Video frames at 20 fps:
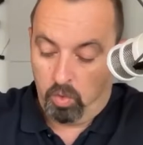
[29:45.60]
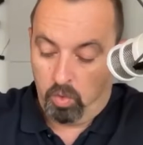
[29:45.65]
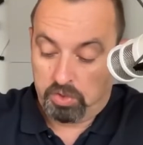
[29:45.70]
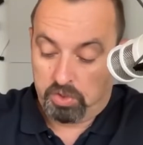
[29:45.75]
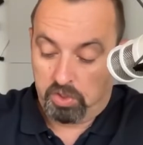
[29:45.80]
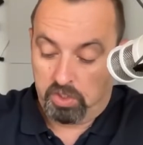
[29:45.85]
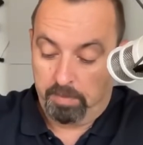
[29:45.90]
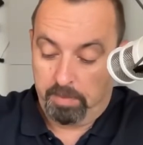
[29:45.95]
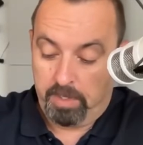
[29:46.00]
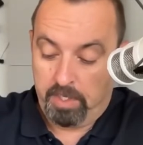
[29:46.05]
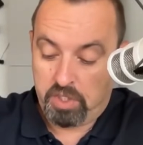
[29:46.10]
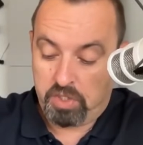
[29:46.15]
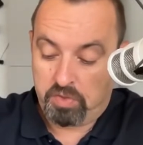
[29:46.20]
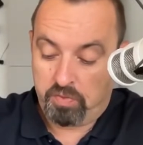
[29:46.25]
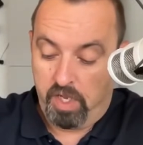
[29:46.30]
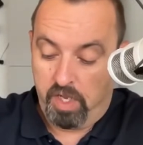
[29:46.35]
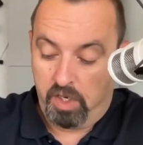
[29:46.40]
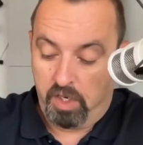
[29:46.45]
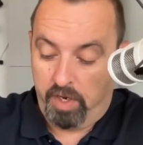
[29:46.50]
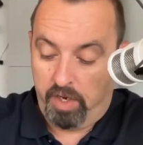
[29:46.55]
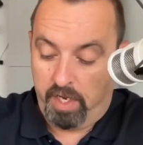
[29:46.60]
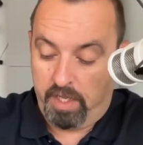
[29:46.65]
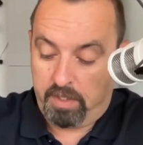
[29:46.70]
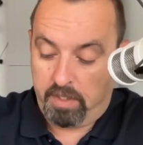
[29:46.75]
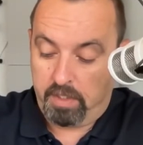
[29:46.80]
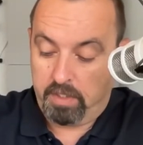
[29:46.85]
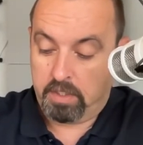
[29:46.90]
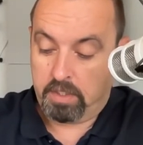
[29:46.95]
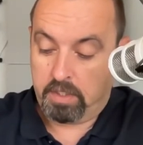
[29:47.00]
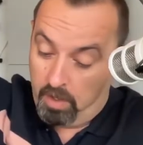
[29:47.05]
So let me just reiterate
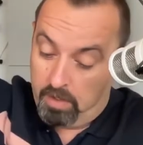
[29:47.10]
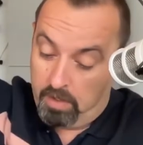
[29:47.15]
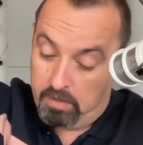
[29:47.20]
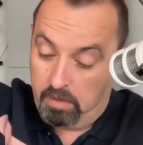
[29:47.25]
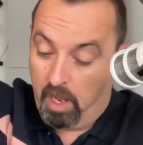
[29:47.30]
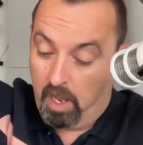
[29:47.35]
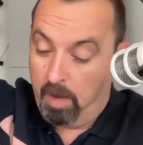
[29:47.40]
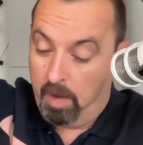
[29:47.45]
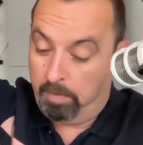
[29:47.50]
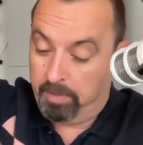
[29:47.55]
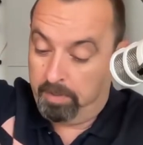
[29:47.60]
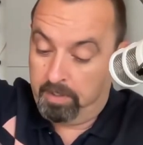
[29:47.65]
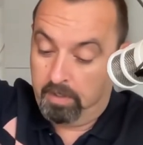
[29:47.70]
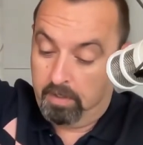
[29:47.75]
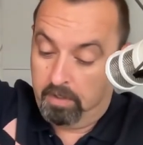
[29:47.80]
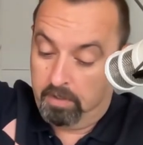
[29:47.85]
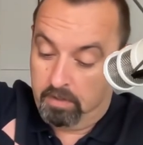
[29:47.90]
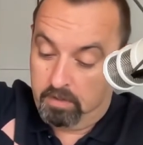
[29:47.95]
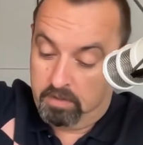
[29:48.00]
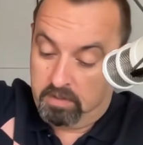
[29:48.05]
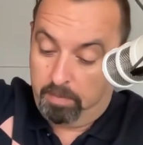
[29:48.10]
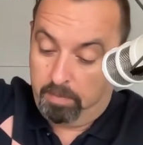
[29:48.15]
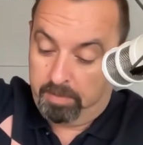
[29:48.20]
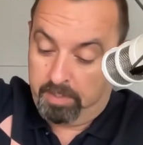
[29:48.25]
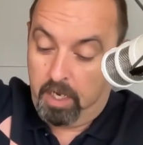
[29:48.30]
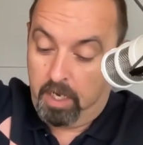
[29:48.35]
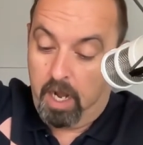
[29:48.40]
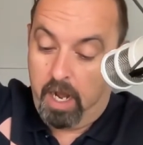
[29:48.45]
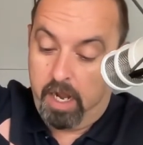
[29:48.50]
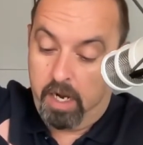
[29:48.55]
this. Top of the
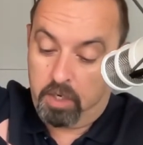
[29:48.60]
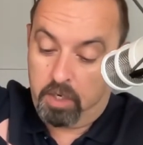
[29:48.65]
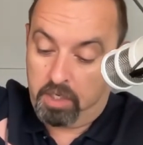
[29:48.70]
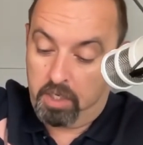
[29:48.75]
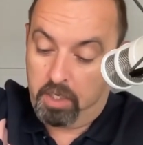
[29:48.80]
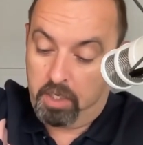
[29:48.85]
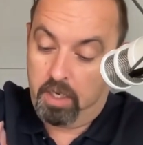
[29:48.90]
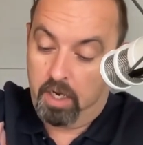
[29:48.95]
hierarchy,